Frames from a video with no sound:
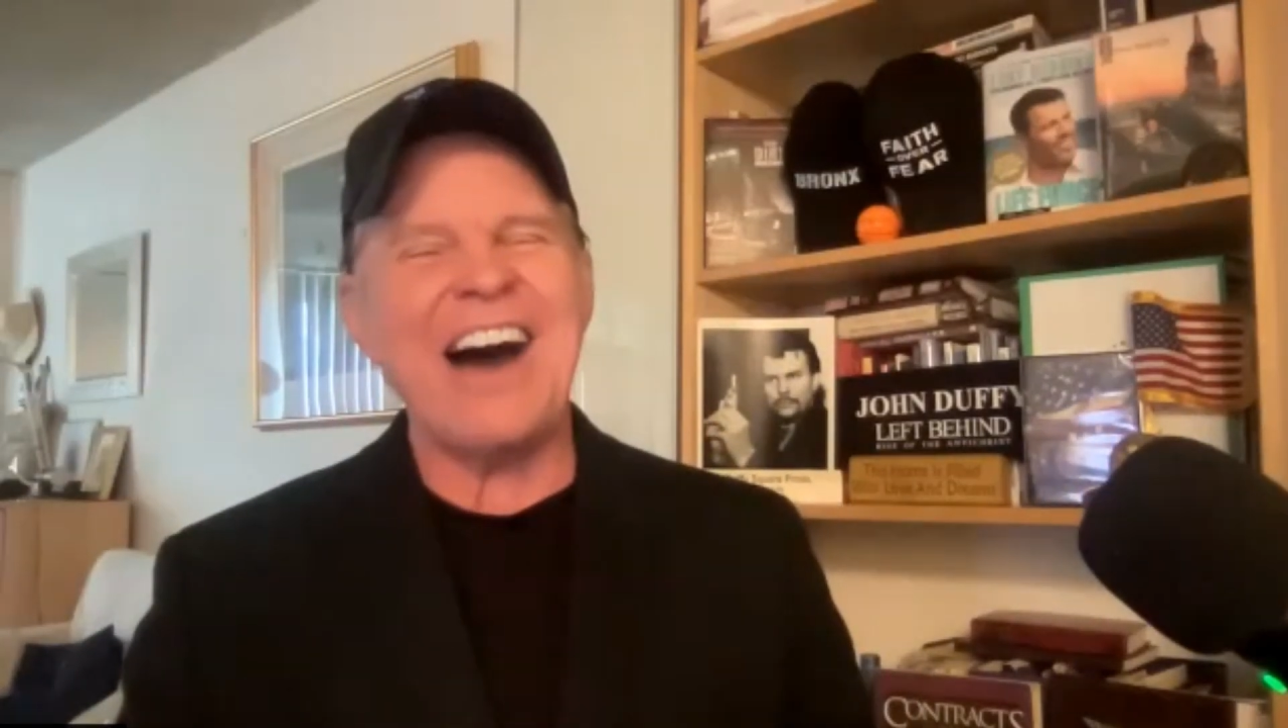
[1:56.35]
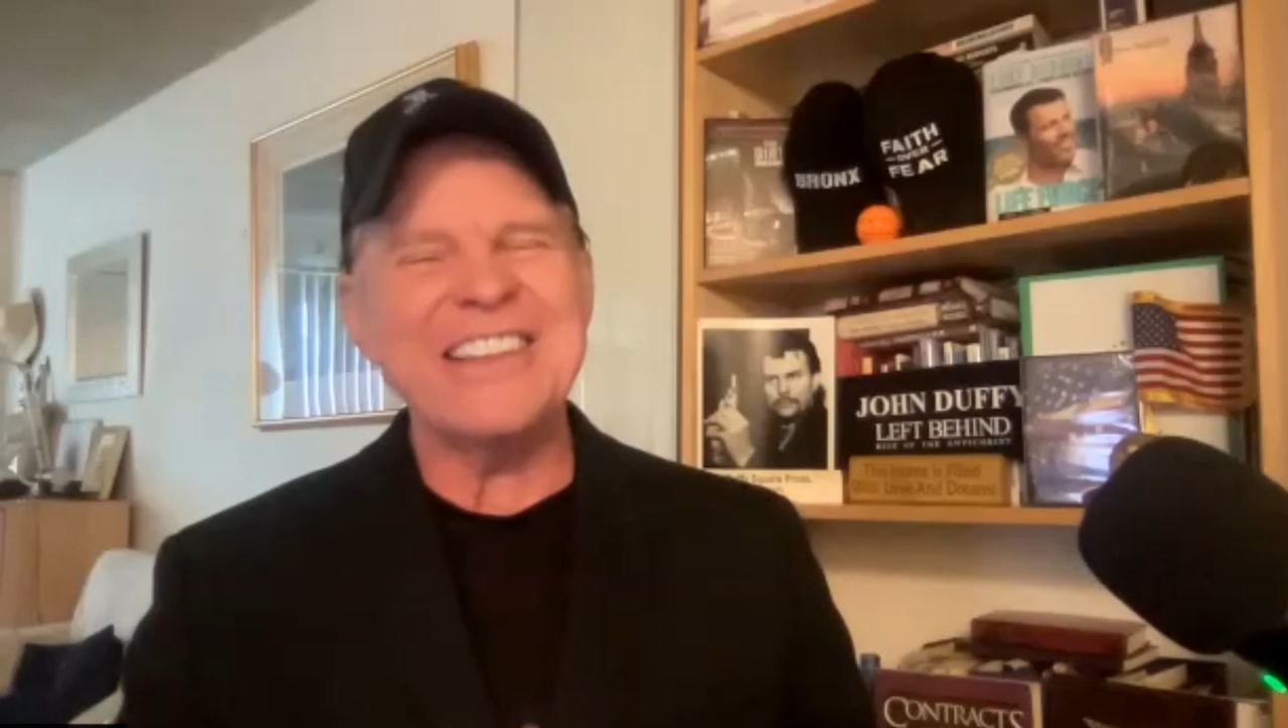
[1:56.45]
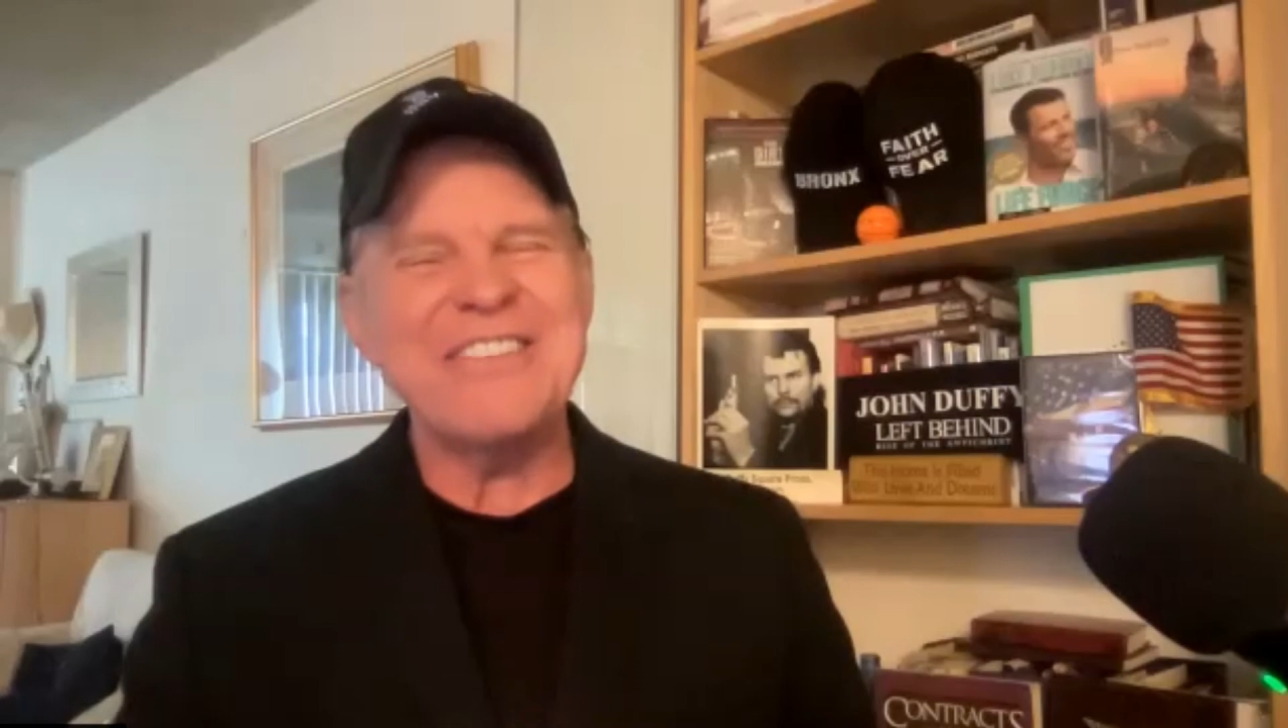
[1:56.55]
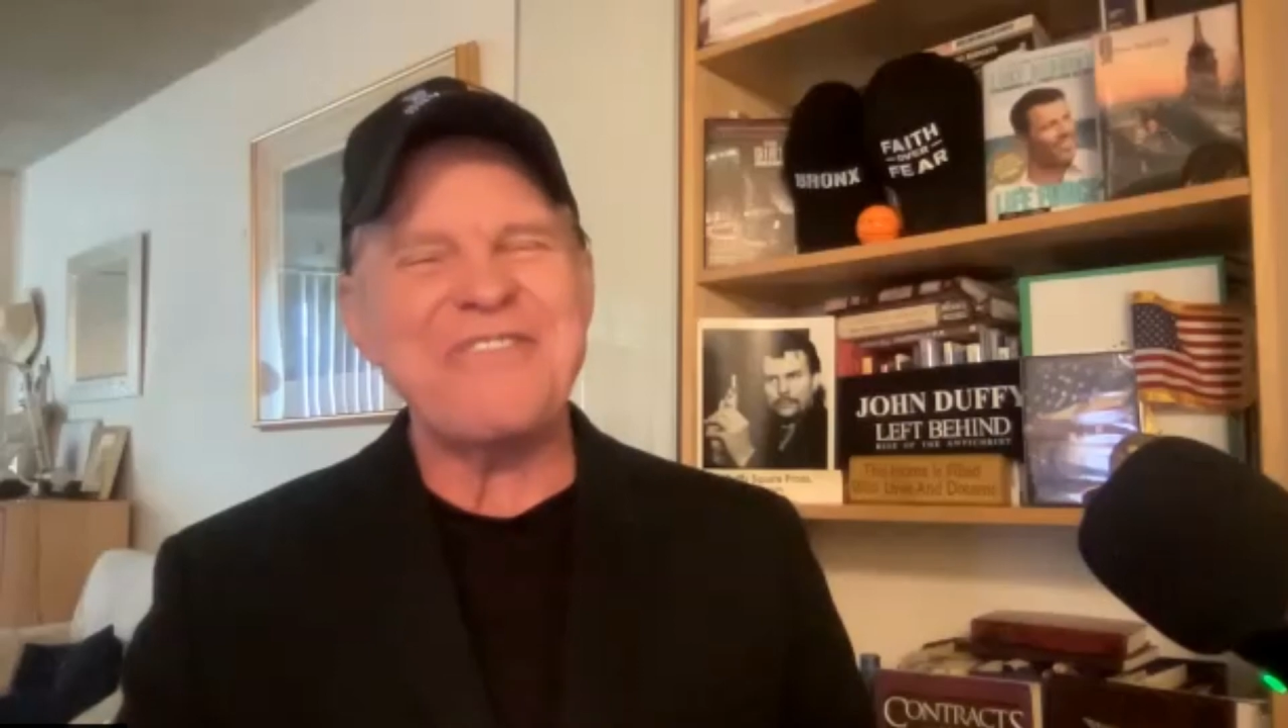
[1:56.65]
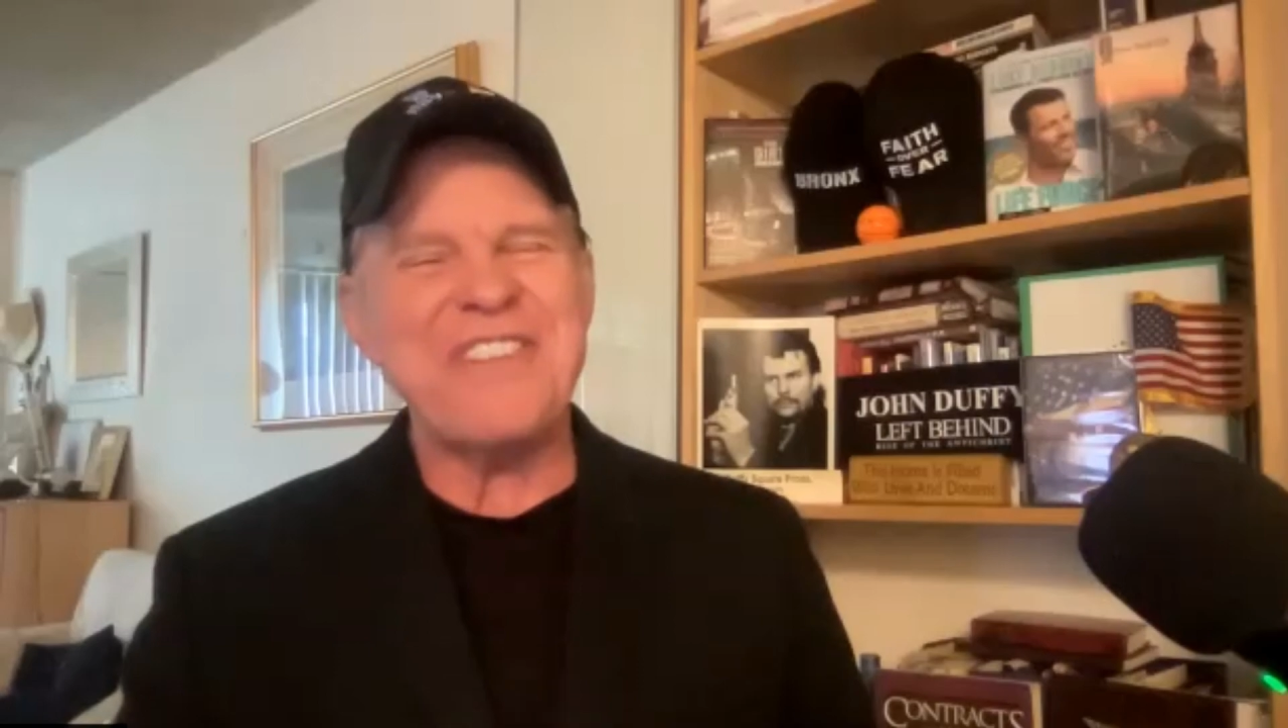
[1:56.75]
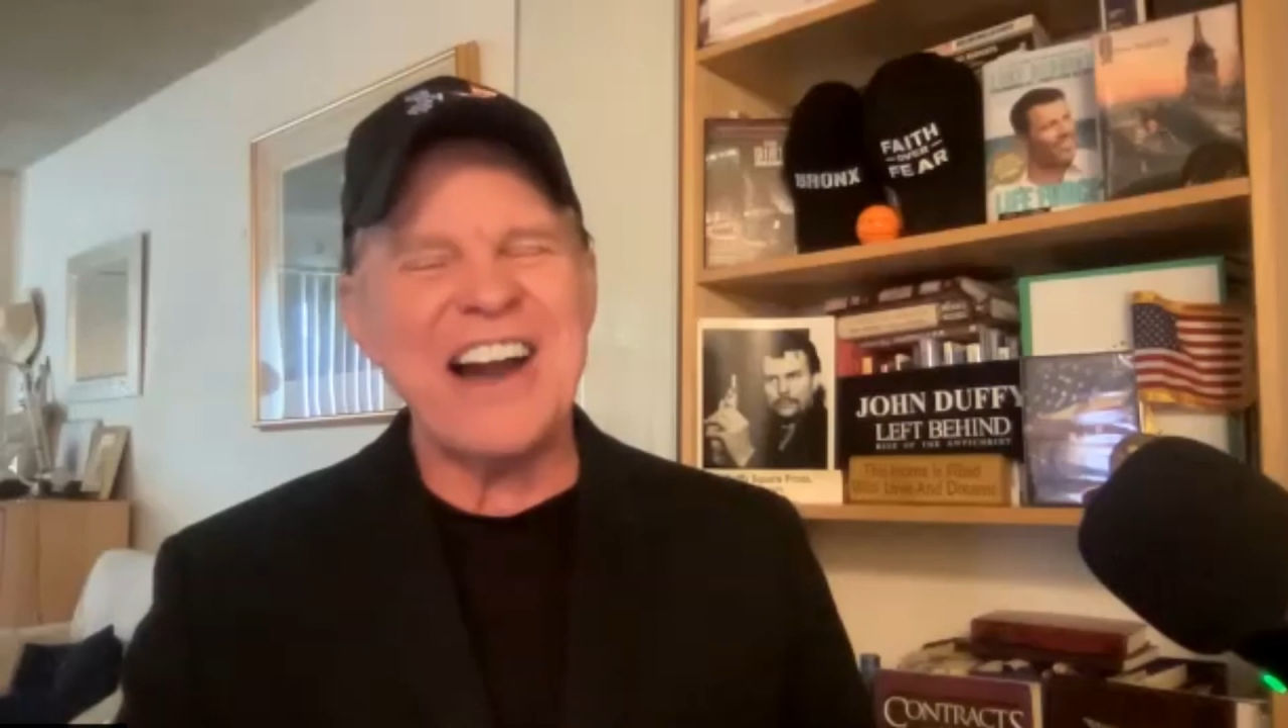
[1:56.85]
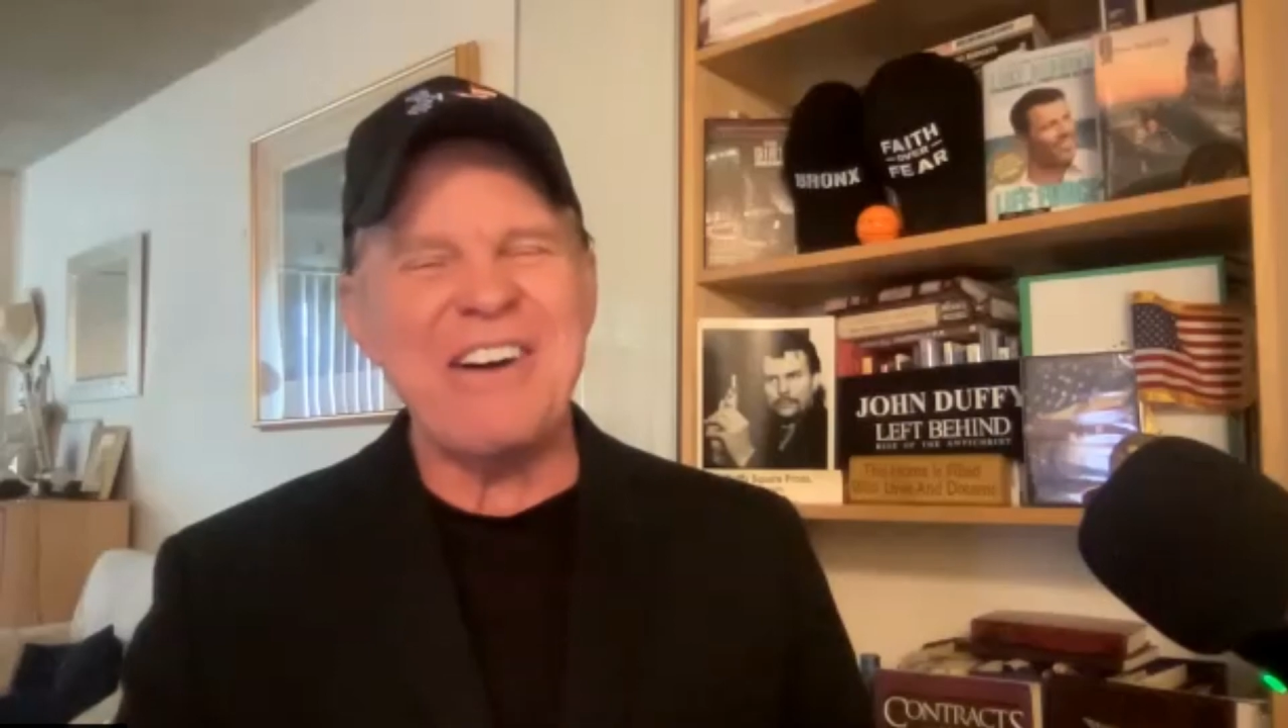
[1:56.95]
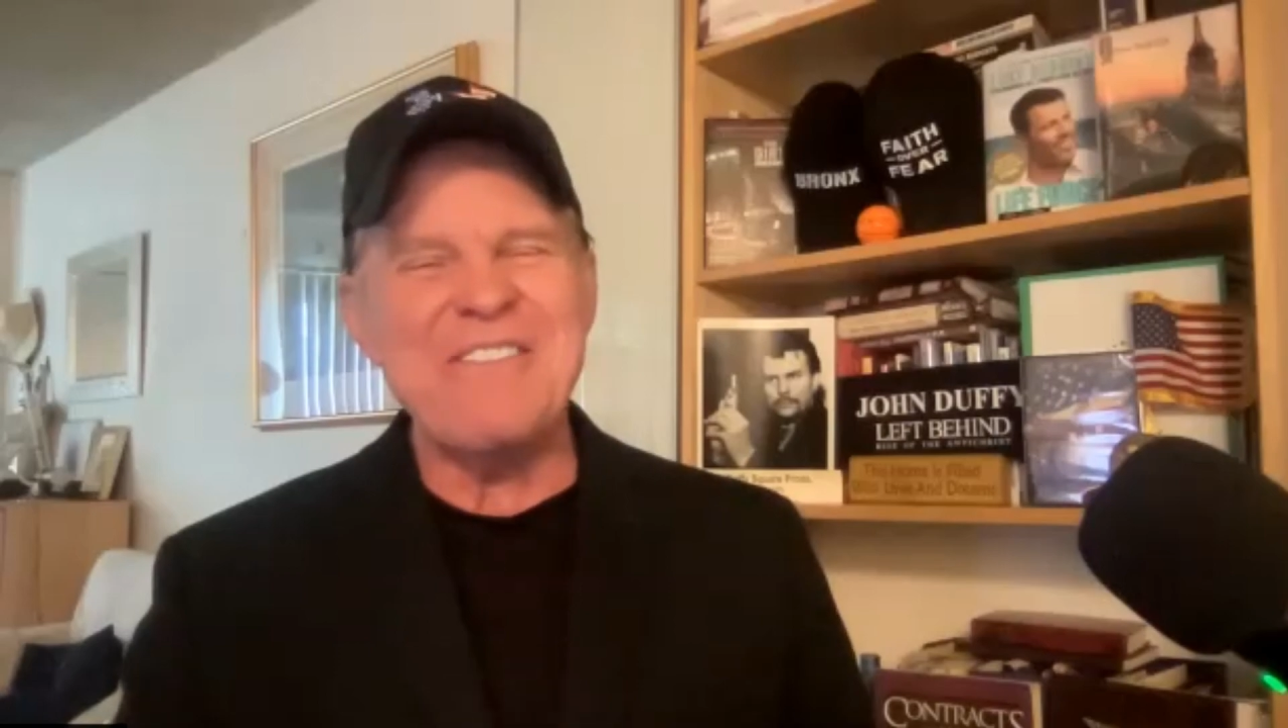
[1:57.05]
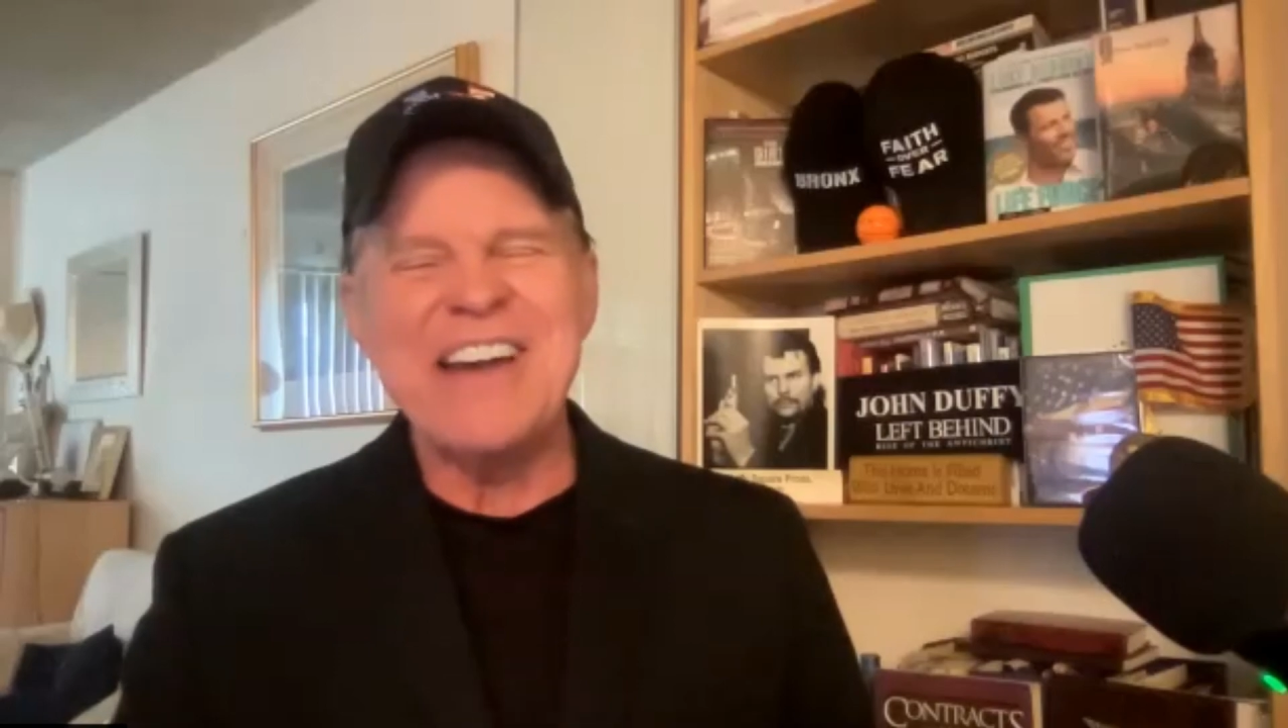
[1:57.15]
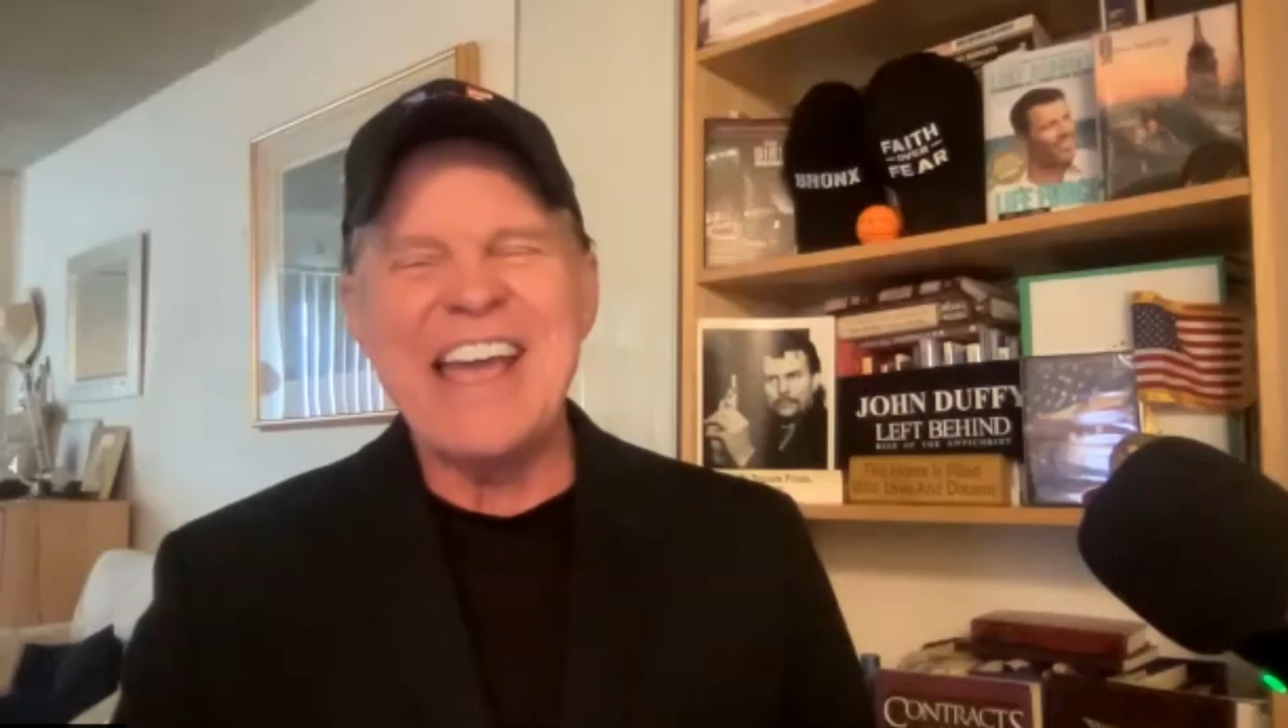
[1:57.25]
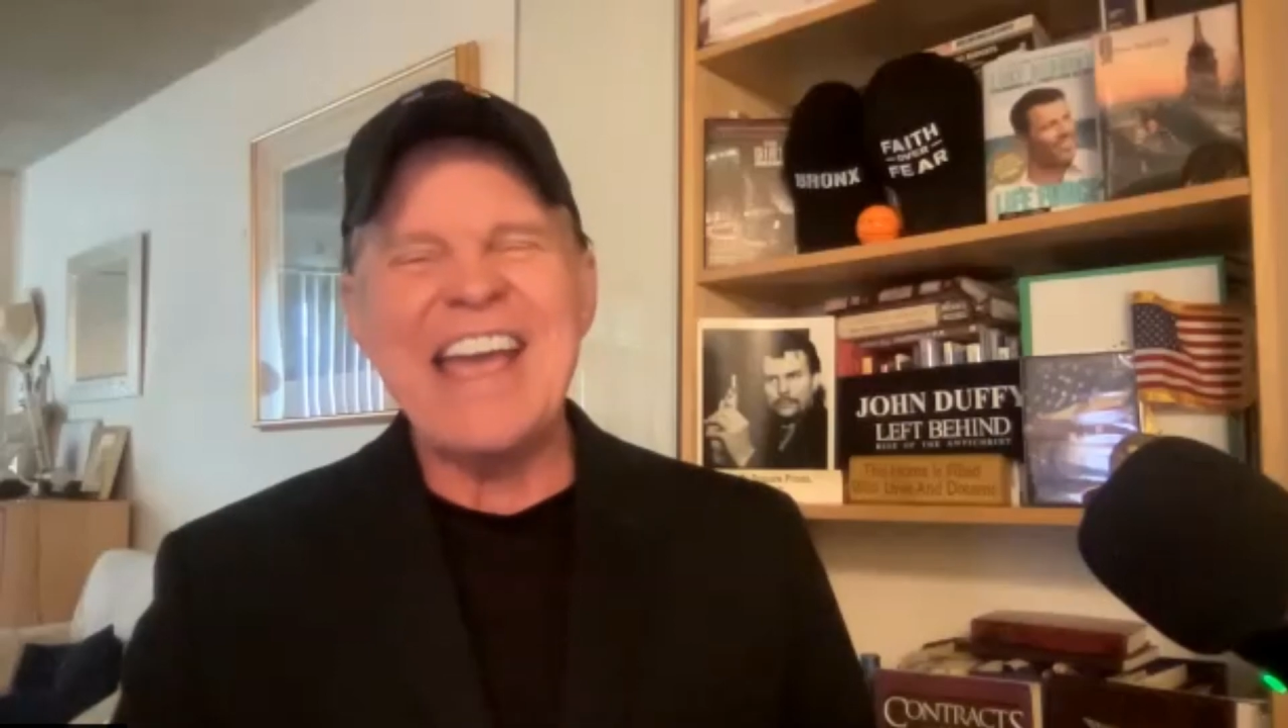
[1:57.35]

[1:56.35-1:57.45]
on the film,